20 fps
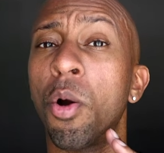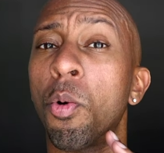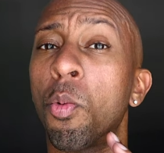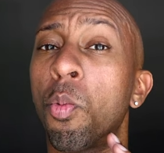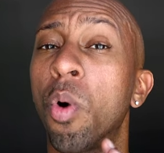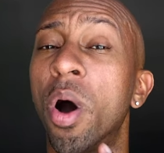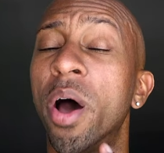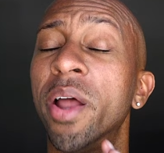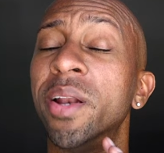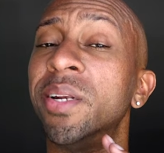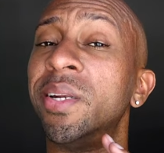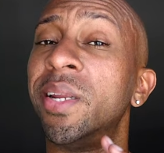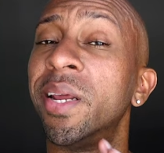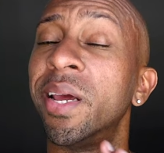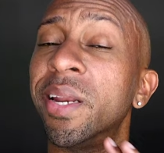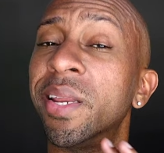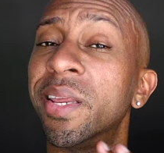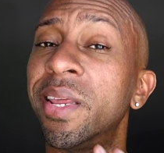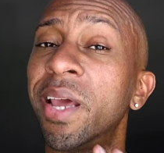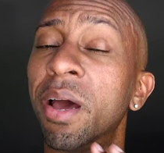What
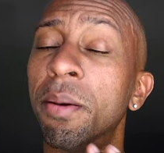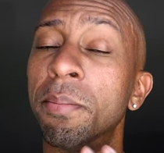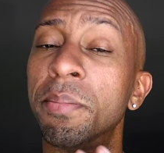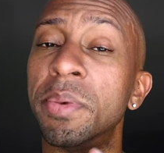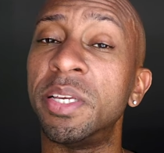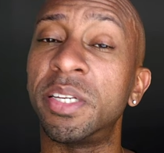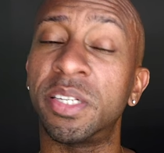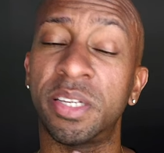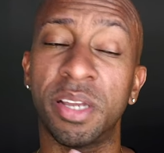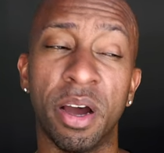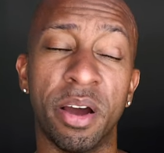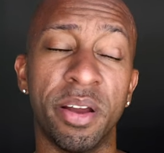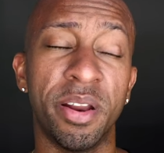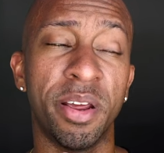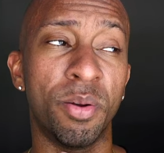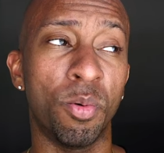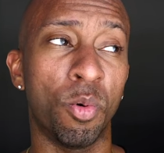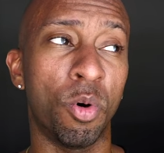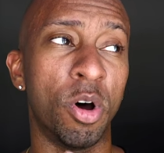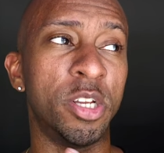did get me
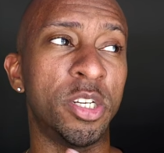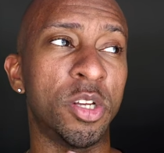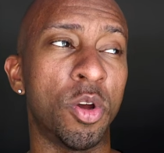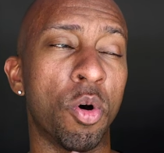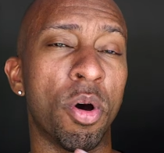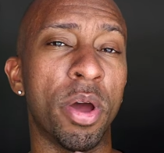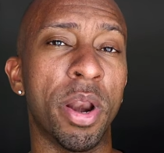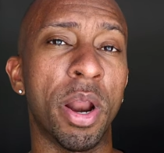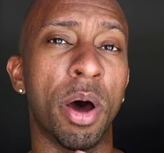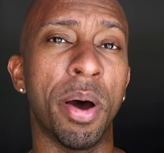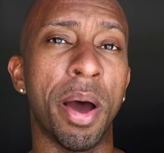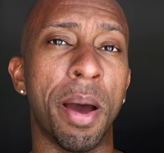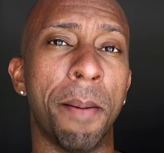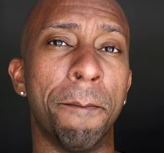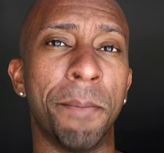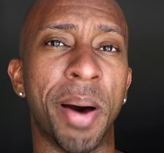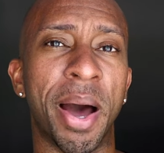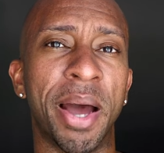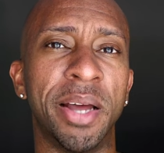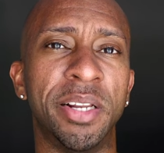started was going out
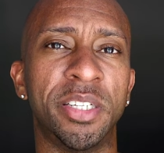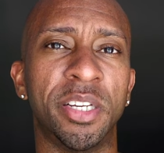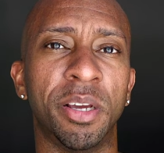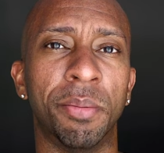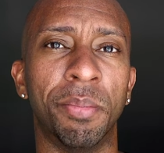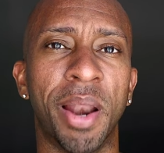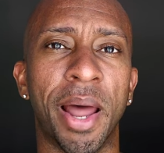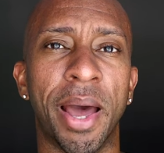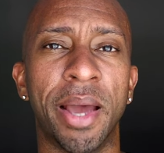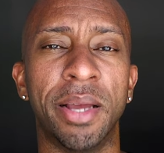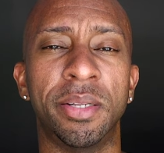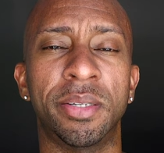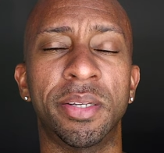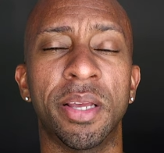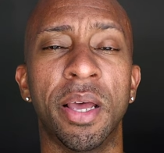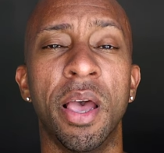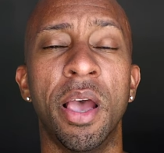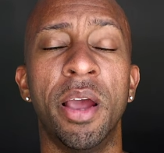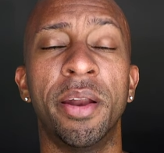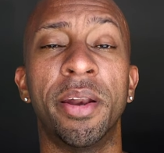and buying some
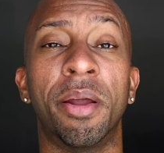lights.